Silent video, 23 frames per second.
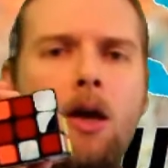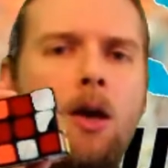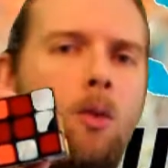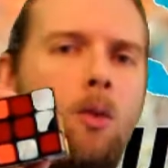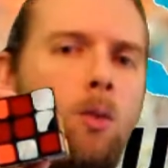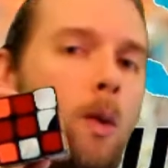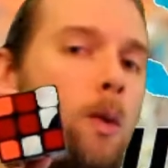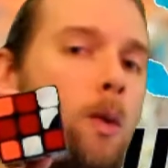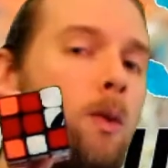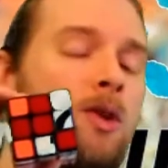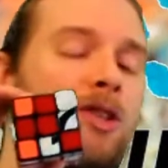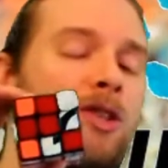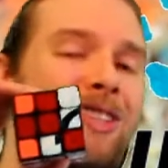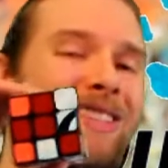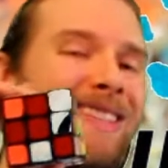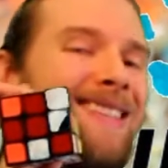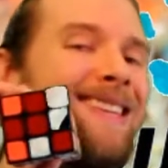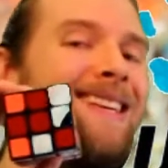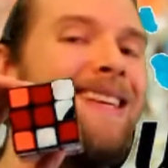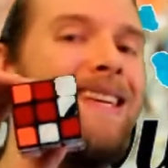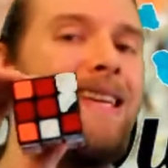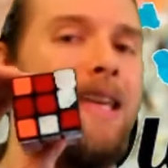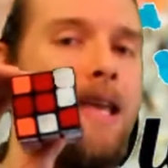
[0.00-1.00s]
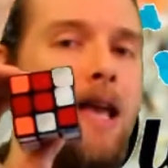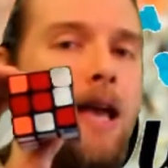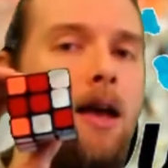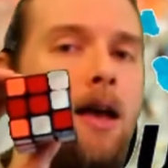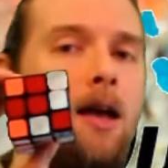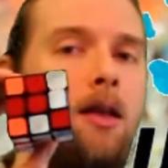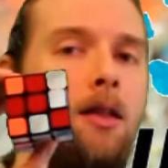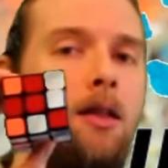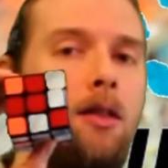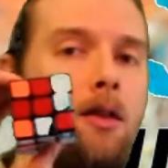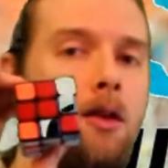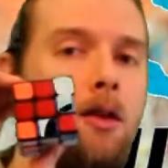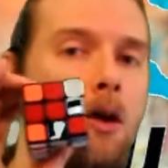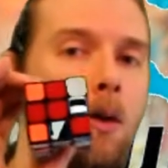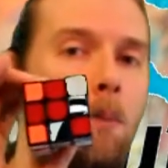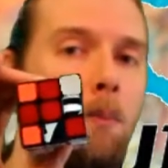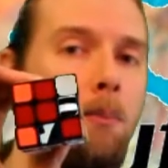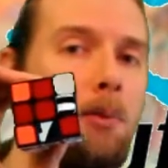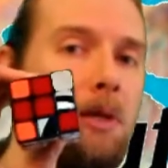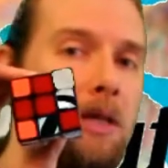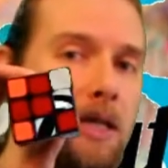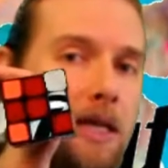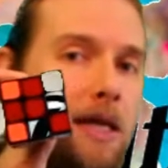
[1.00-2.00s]
we would see the
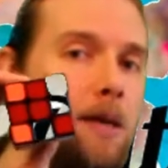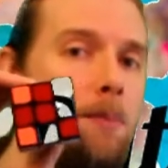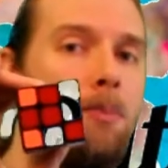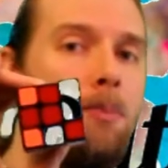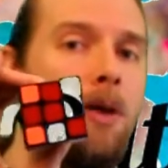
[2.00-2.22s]
complete